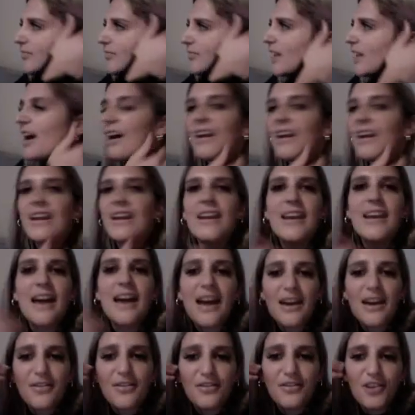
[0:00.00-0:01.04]
I
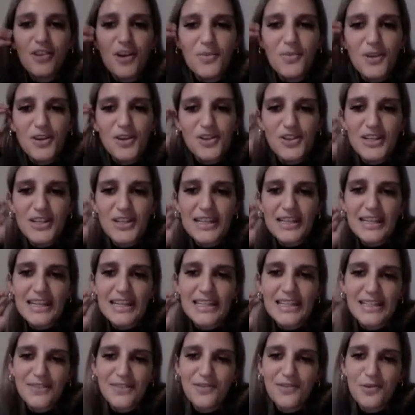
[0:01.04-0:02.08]
love Romeo and
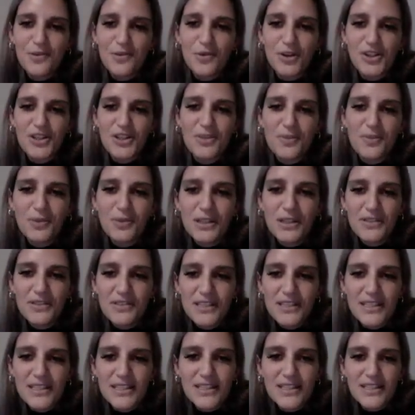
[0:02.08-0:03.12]
Juliet. If you watched the
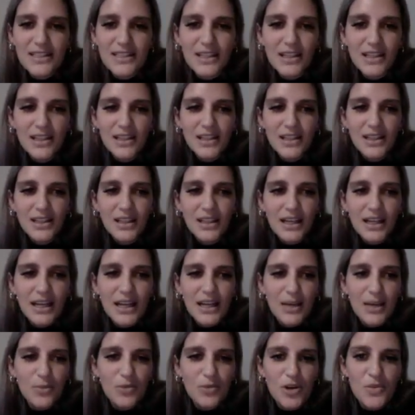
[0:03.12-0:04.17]
previous
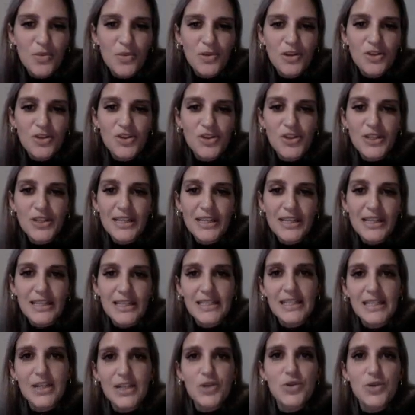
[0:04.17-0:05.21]
Romeo and Juliet
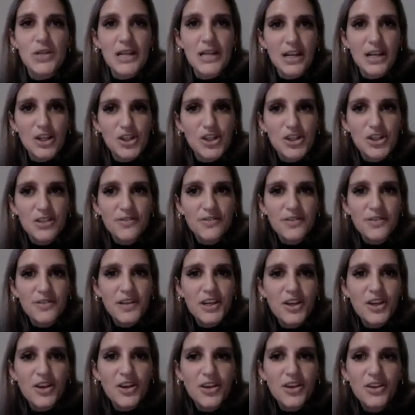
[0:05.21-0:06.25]
introduction
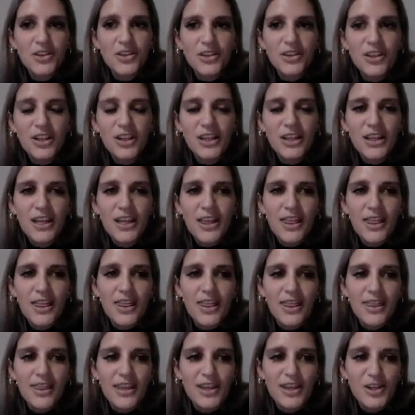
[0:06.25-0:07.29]
video,
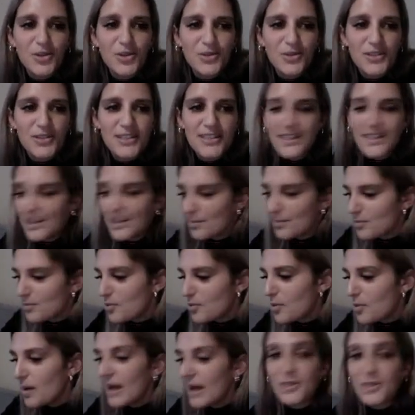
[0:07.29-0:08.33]
then you'll see I'm
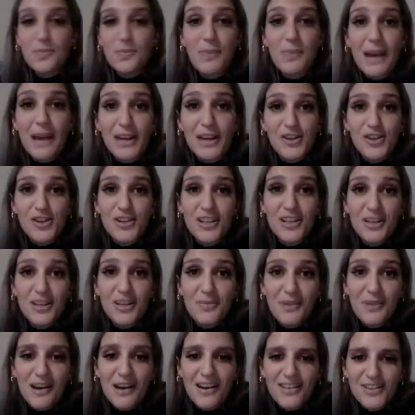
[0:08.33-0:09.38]
quite passionate
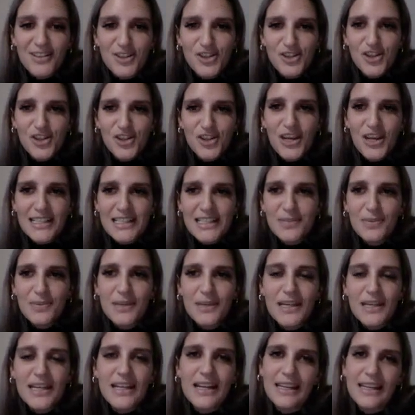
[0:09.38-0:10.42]
about
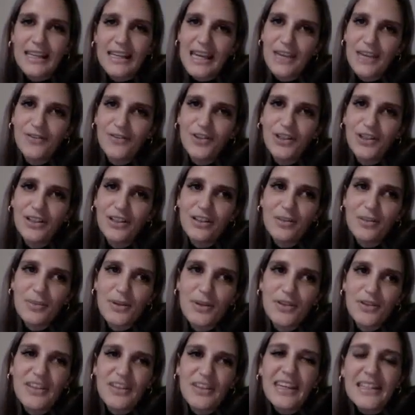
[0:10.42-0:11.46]
Shakespeare, and I gave you a little
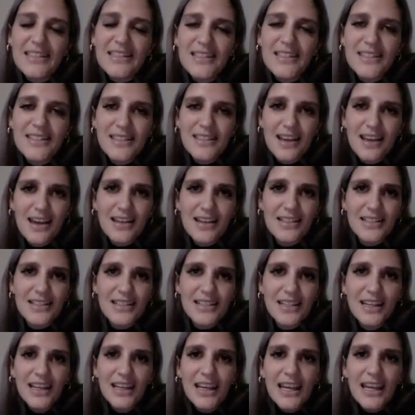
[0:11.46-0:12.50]
bit of insight
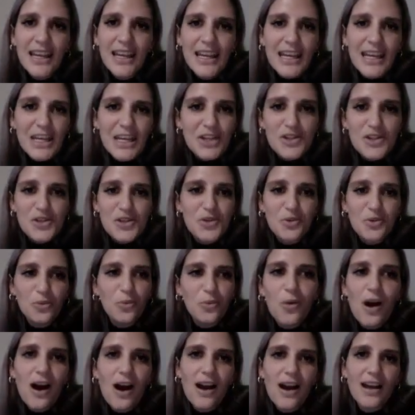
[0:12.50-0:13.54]
into
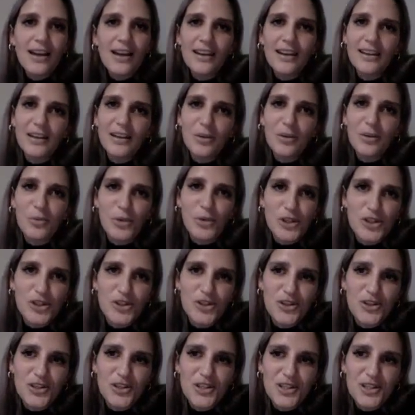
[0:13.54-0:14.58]
why we
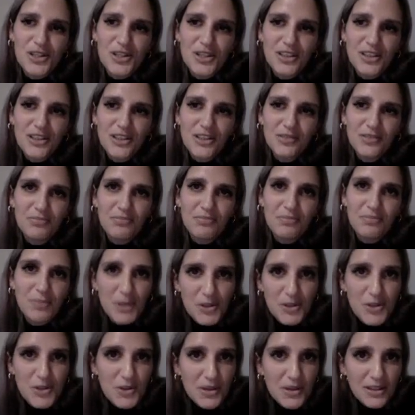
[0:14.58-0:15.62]
should be
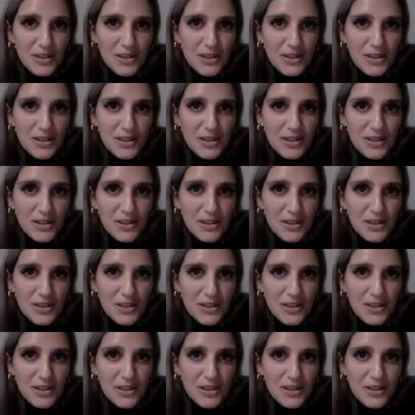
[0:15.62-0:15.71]
doing